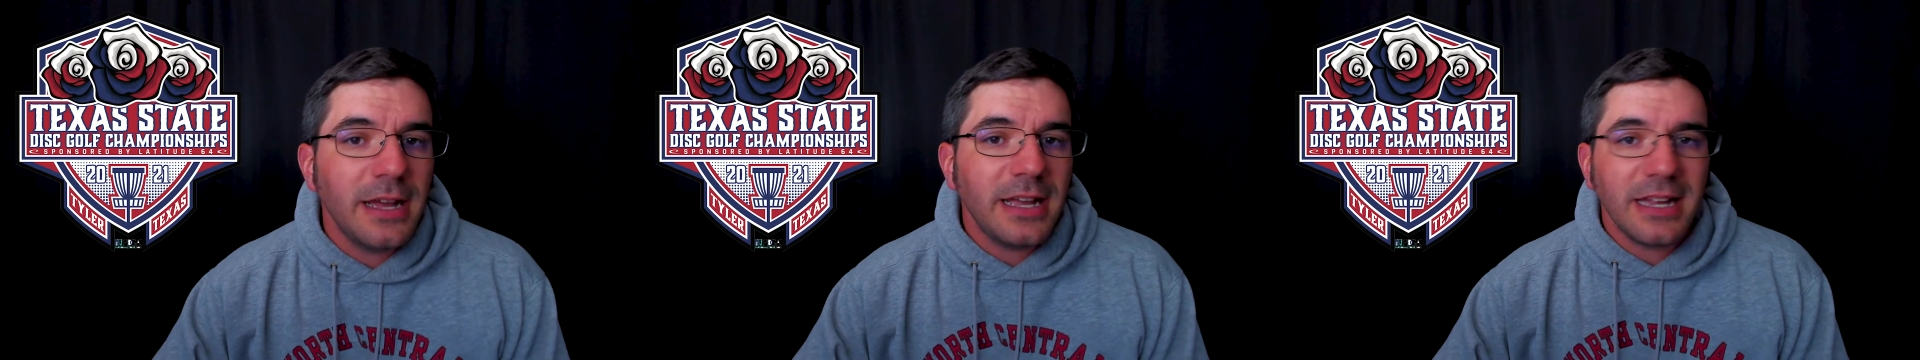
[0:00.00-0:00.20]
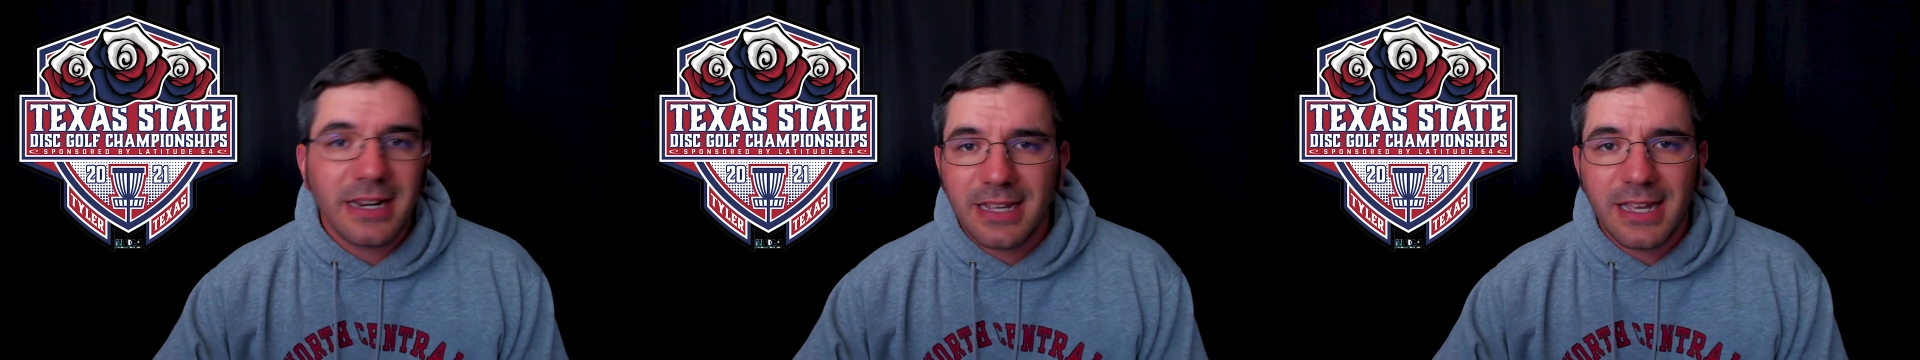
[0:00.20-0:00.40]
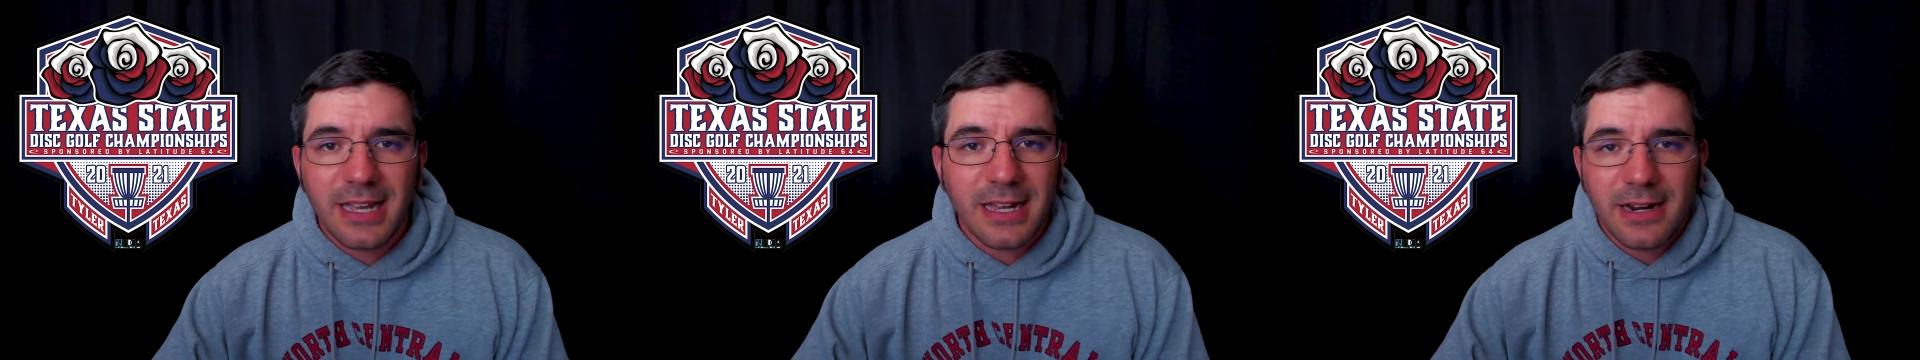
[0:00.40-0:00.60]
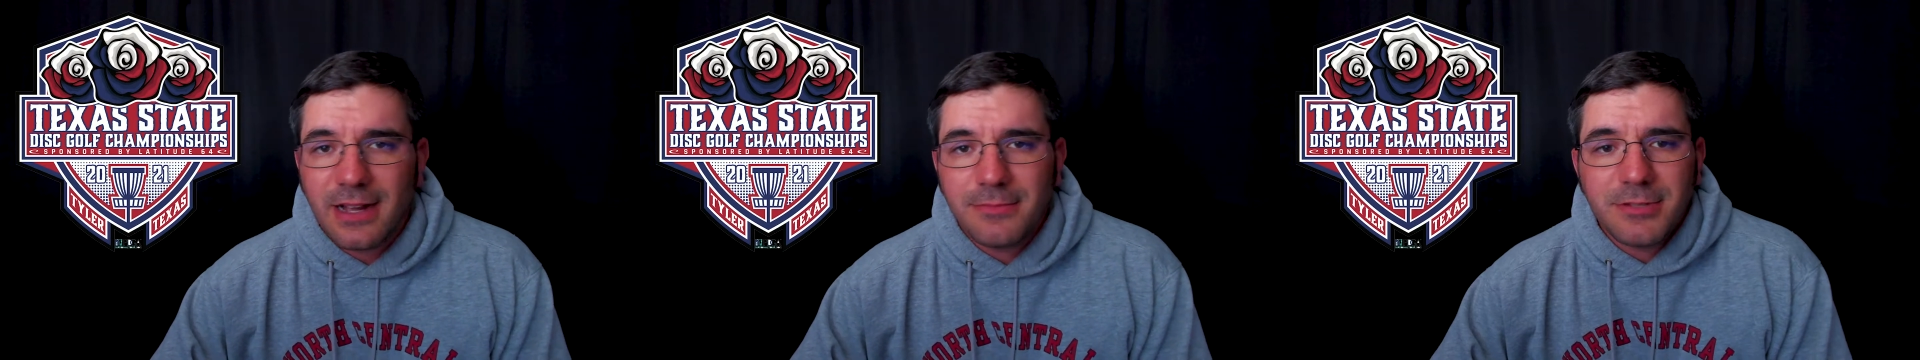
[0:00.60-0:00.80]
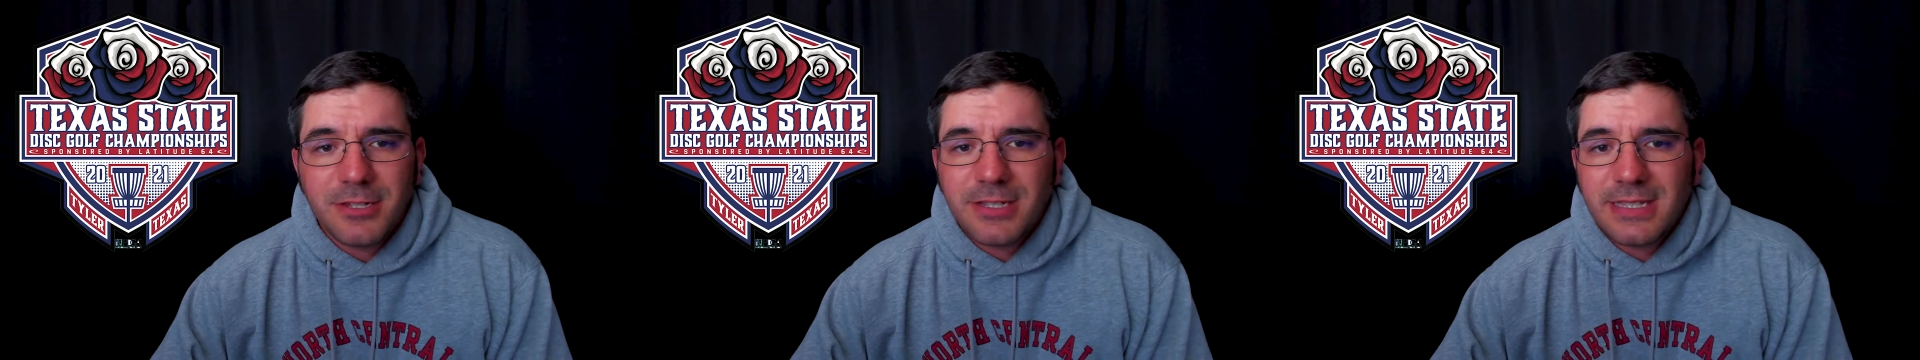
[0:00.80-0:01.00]
And again,
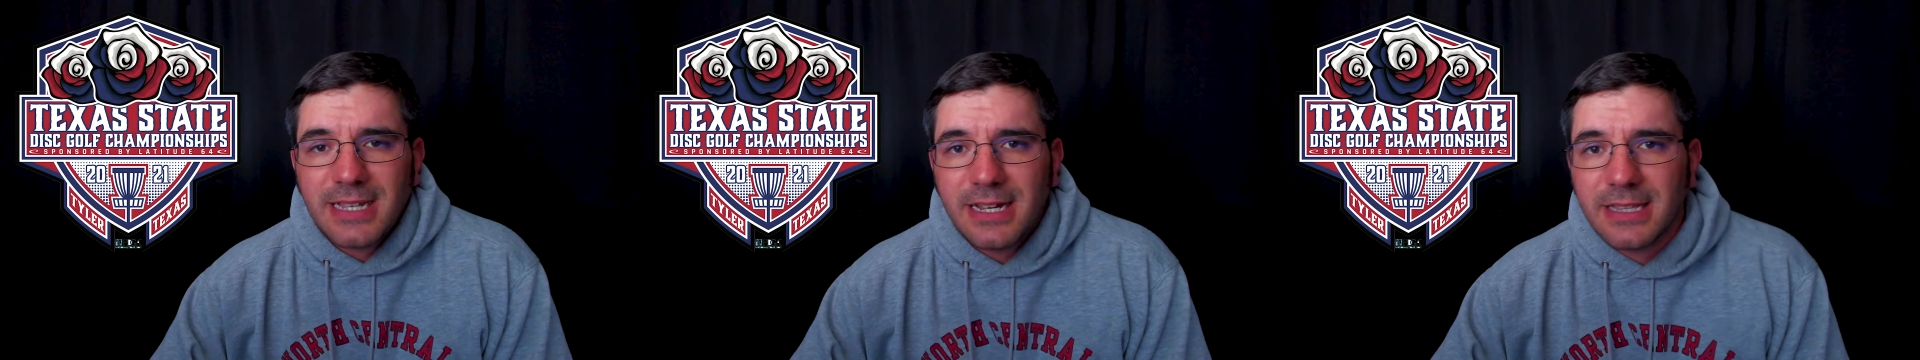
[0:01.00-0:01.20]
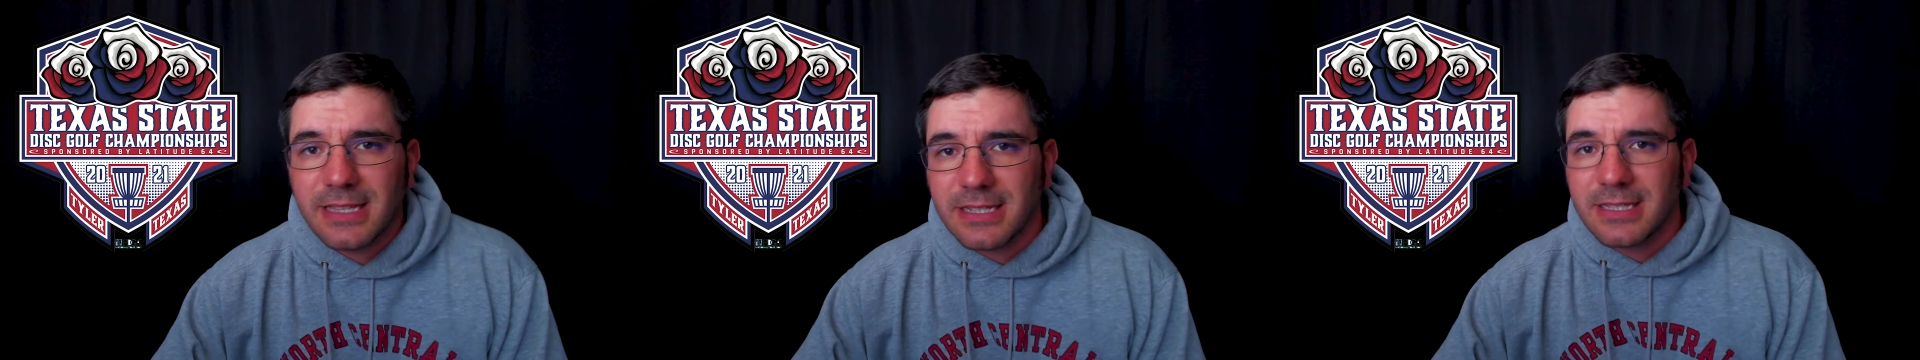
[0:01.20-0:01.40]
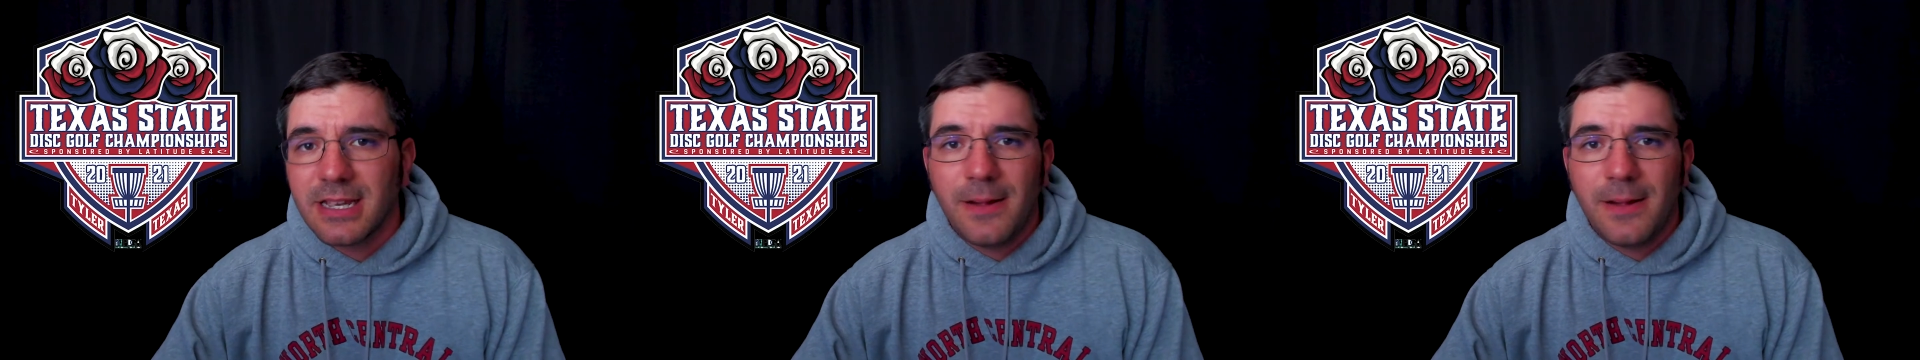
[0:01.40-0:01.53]
I'm just saying this.